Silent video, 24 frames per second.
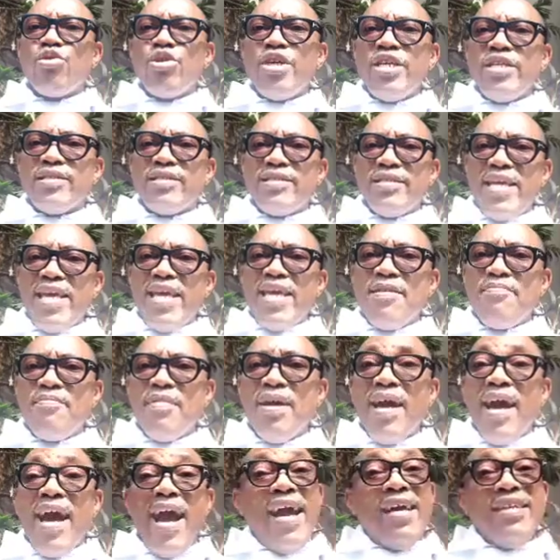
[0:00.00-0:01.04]
his name
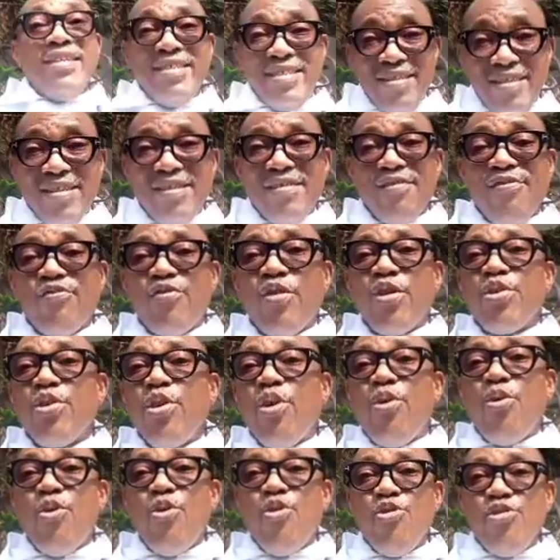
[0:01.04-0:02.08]
and for
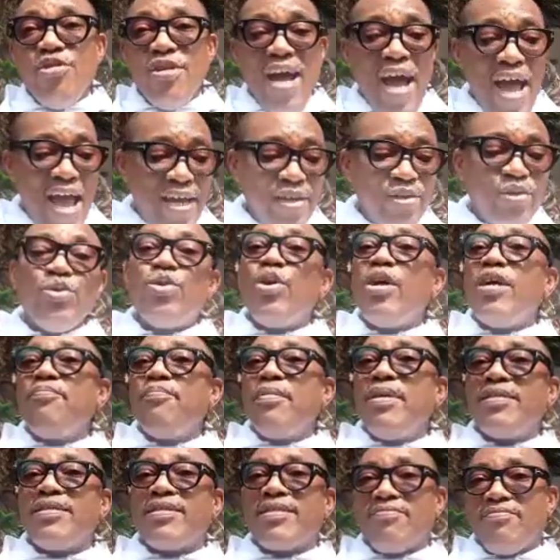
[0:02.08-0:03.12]
your own
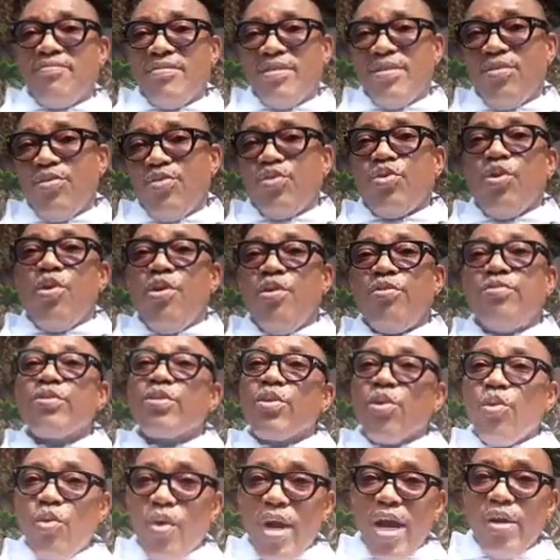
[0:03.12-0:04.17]
enjoyment. So,
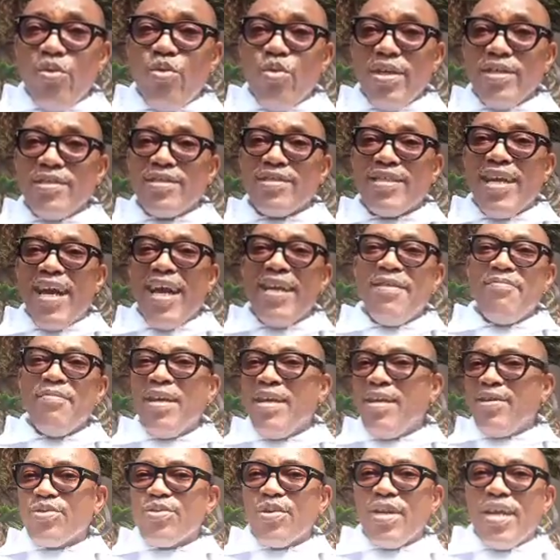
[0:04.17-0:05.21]
why waste time?
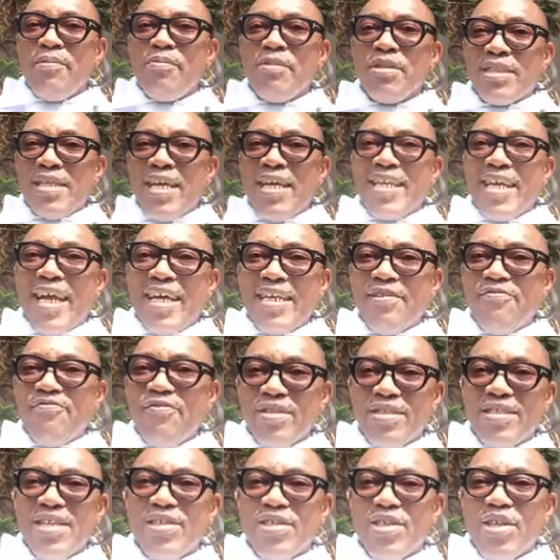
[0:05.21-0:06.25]
So, let me send an
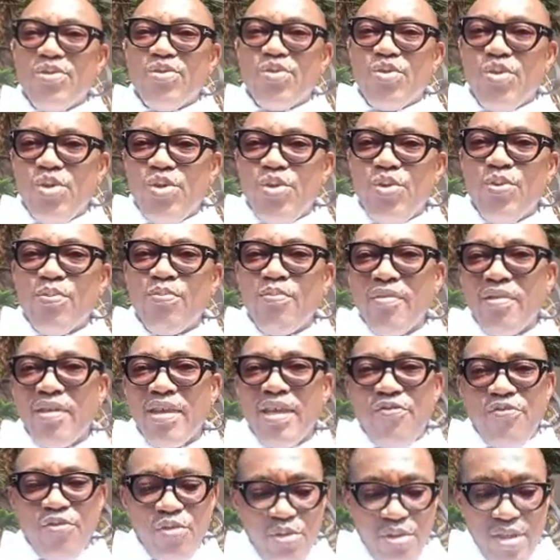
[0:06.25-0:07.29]
invitation to you
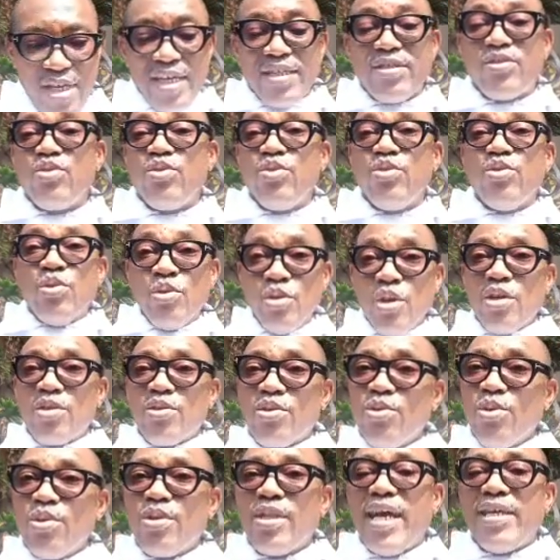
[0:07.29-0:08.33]
if you yet do not
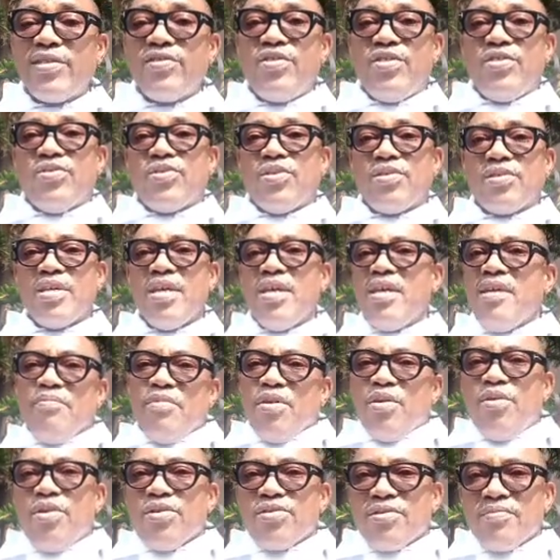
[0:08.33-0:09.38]
know that Jesus,
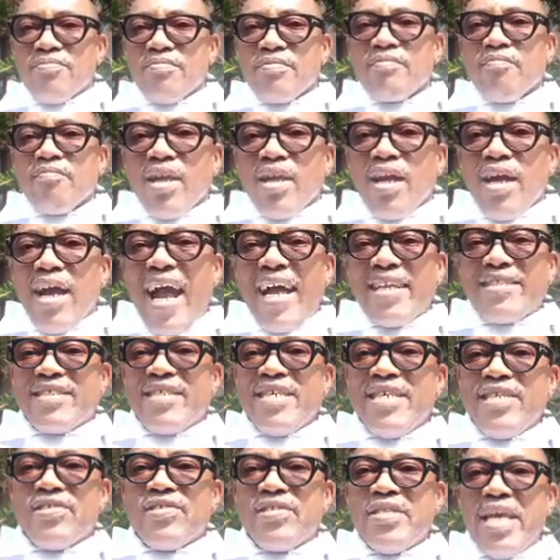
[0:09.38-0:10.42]
because at
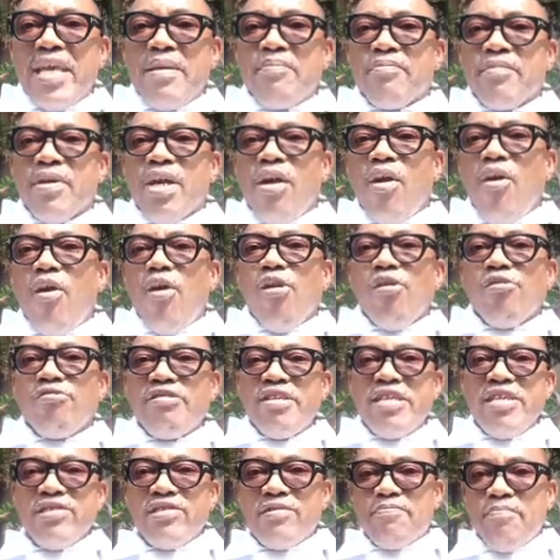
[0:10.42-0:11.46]
his name all
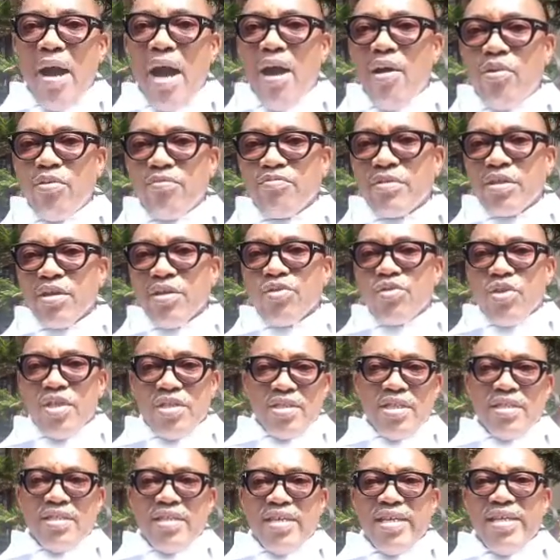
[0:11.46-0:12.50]
knees bow. So is
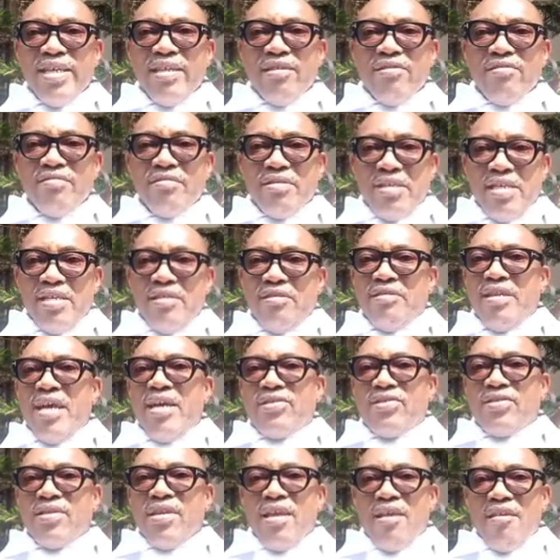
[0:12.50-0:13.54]
it Ill,
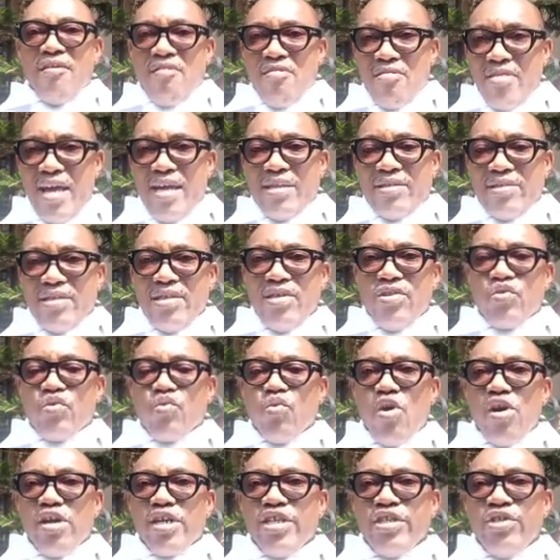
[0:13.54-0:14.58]
illness that is
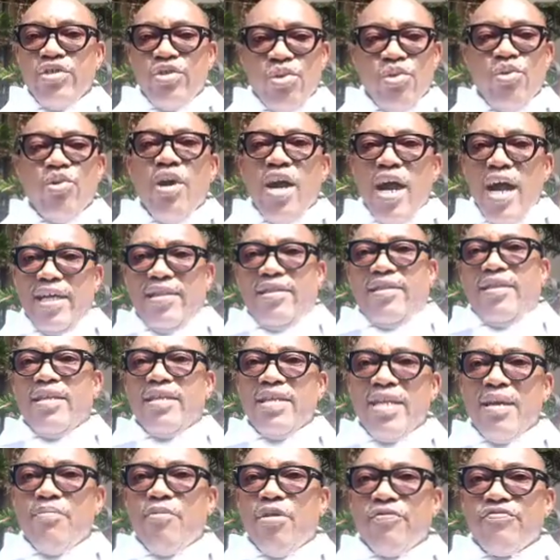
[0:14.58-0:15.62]
worrying you? At the
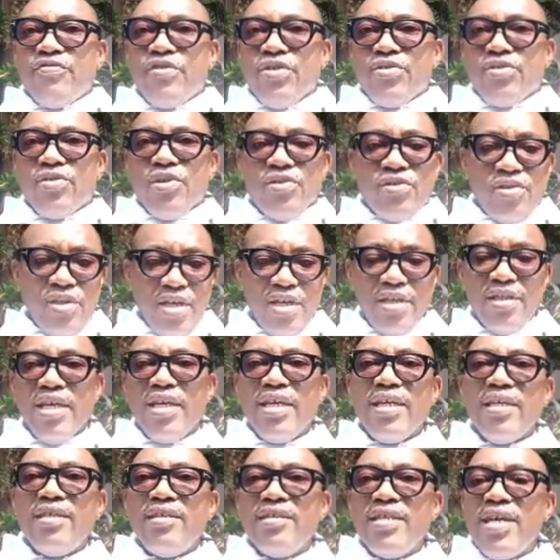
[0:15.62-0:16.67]
name of Jesus, the
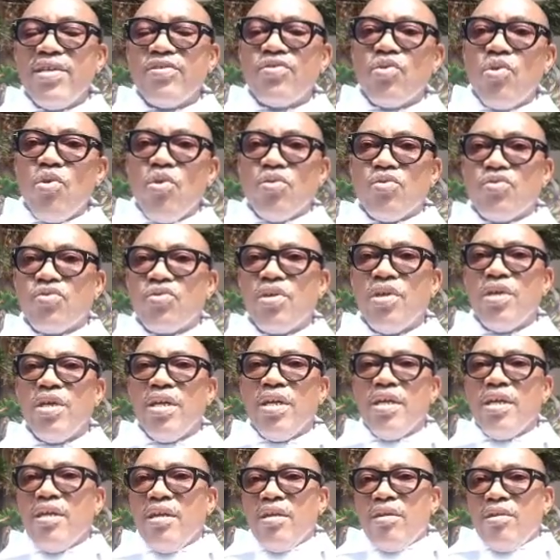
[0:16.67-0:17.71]
illness goes.
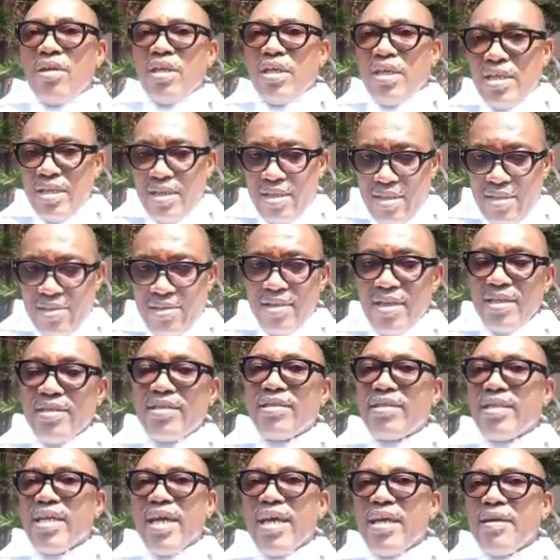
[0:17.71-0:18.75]
Is
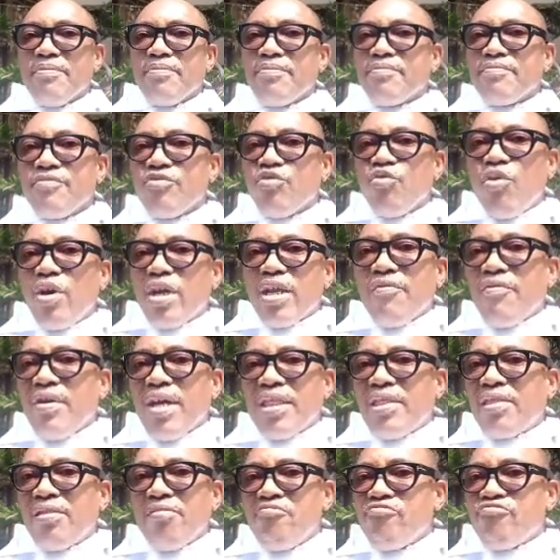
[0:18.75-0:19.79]
it um, whatever
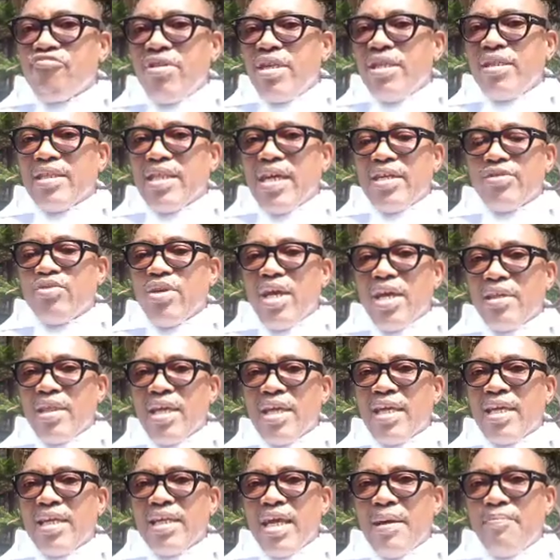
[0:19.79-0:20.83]
thing that you are
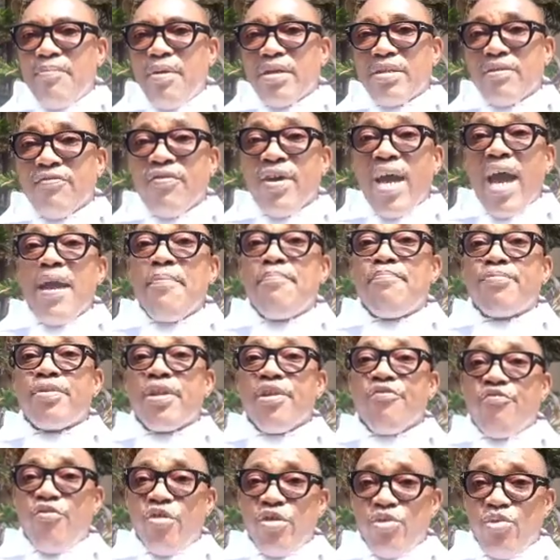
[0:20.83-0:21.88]
thinking about? In fact, I
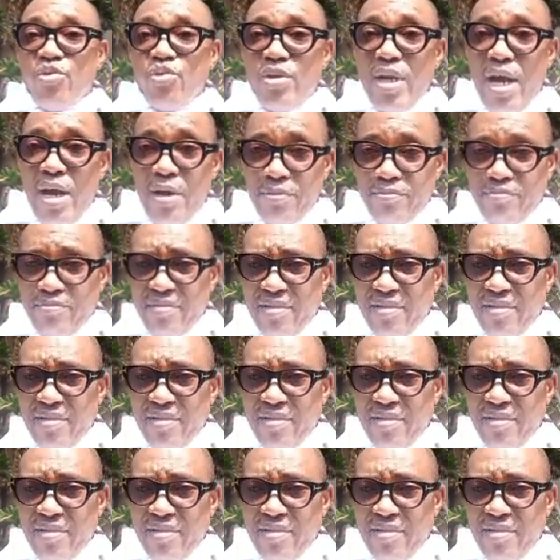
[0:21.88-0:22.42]
pray for you now